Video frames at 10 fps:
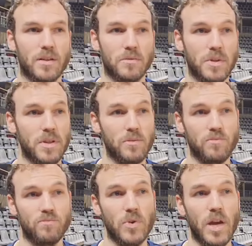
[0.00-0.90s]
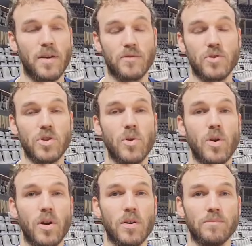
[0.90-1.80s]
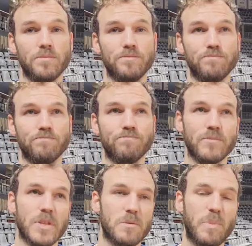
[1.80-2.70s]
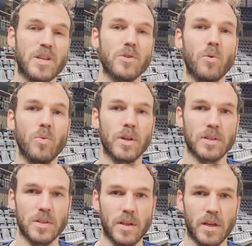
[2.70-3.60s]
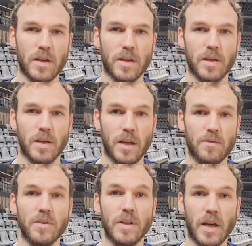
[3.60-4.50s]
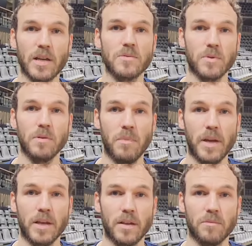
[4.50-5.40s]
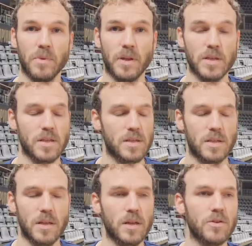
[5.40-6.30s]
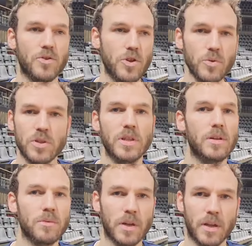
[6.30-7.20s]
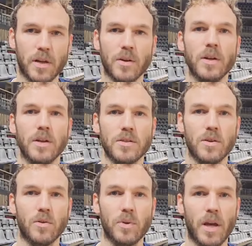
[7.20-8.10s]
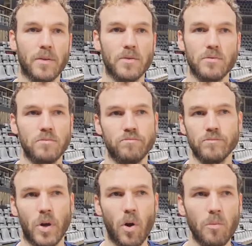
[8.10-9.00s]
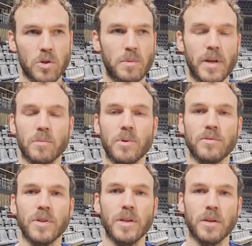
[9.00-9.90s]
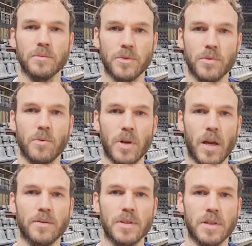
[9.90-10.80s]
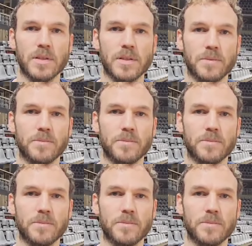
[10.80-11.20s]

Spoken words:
We have to show a special will today if the guys want to make it, because they're a huge team right now. So we have to almost play the perfect game if we want to have a chance.